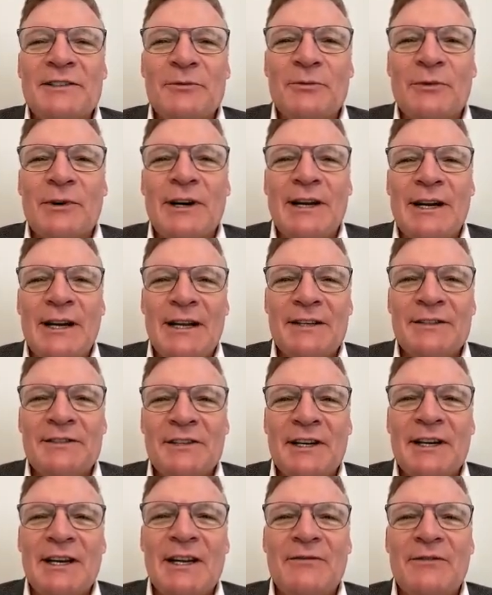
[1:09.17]
that we're hitting
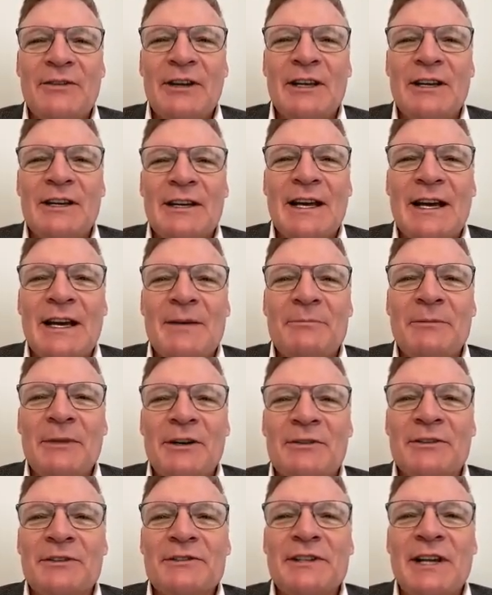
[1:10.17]
significant
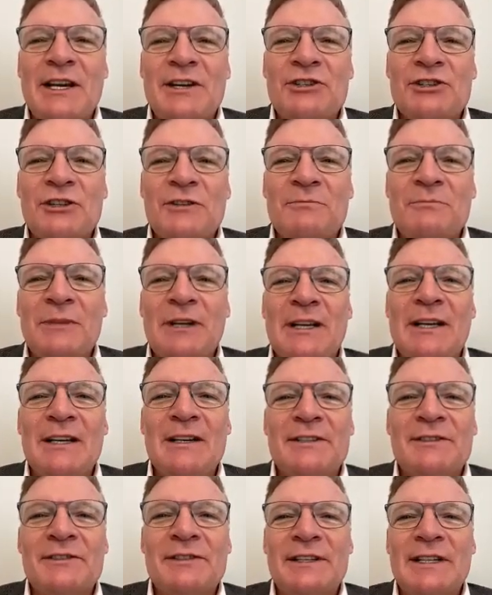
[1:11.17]
mineralization,
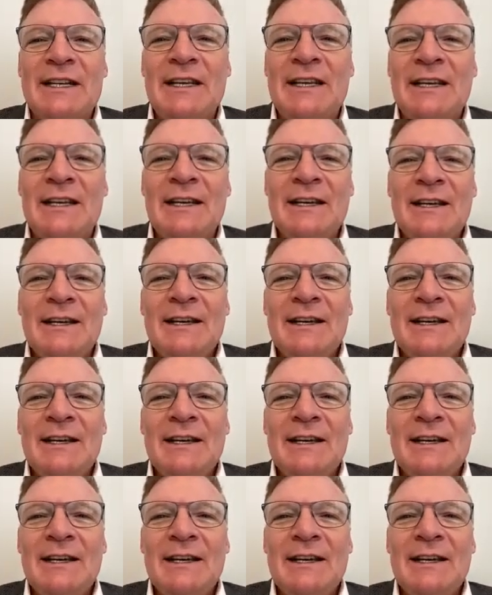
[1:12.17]
because the